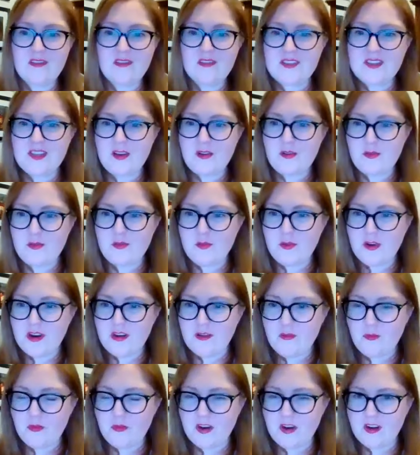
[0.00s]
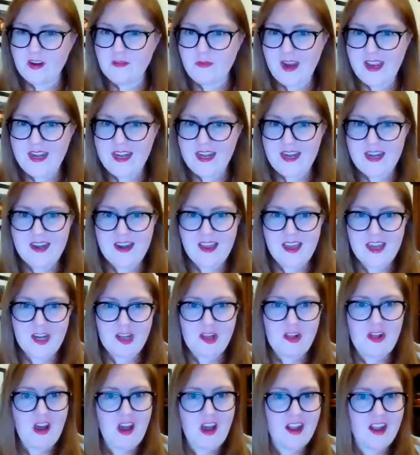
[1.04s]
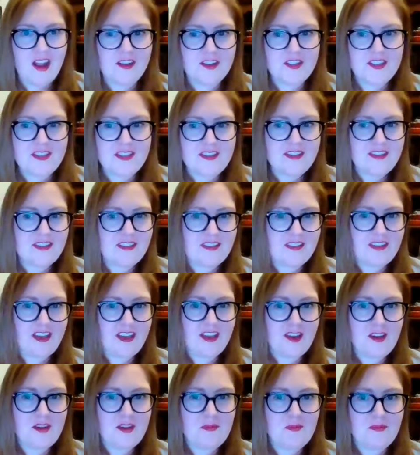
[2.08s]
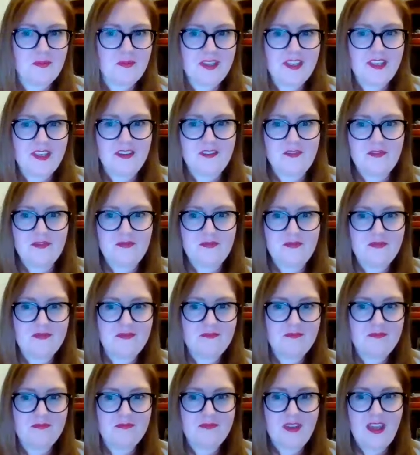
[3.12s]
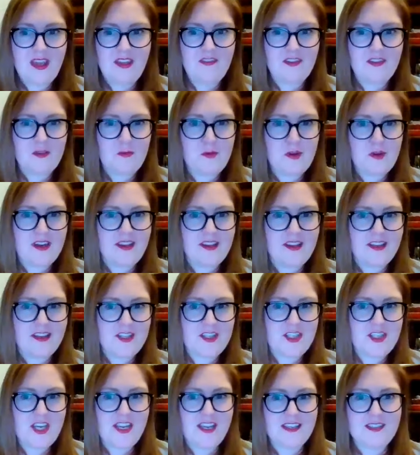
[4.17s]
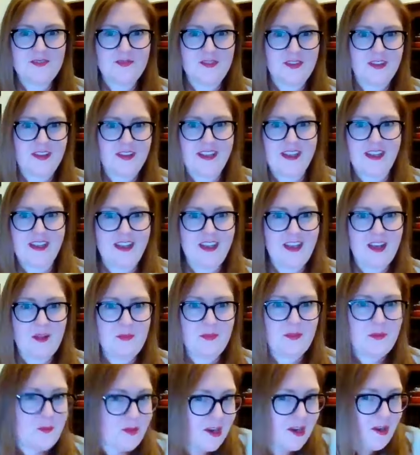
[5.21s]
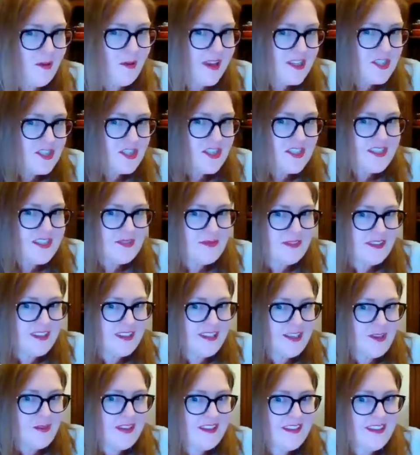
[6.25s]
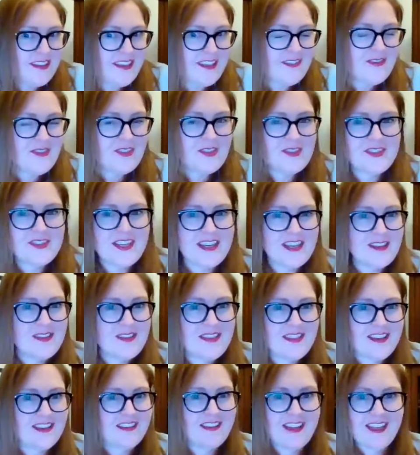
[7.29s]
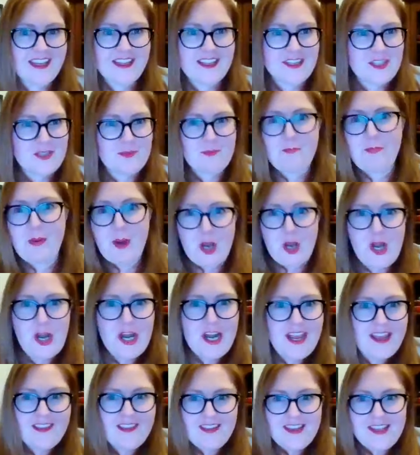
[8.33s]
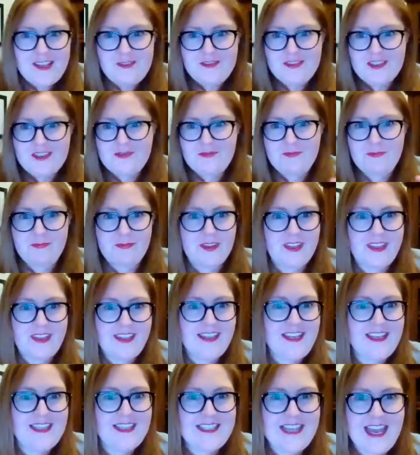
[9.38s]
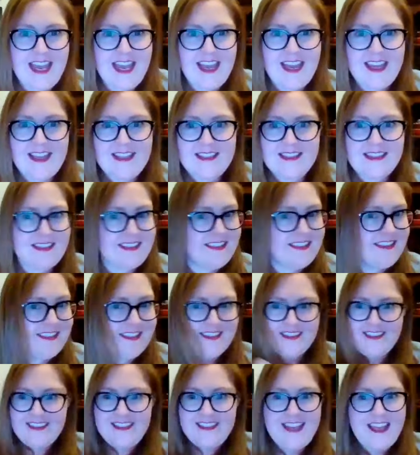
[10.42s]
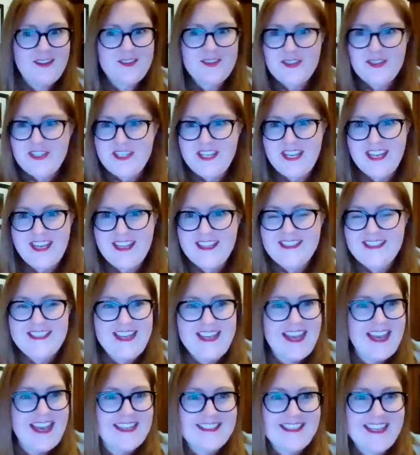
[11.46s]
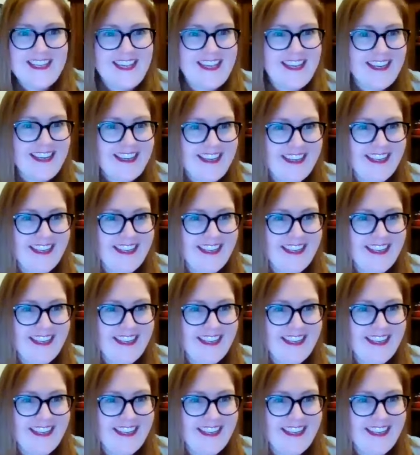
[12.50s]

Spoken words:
So we're right at 9 o'clock. I'll just give everyone a chance for like a couple more questions really quickly. If there's anything like that's burning that you just really need to ask, now's your chance to ask it.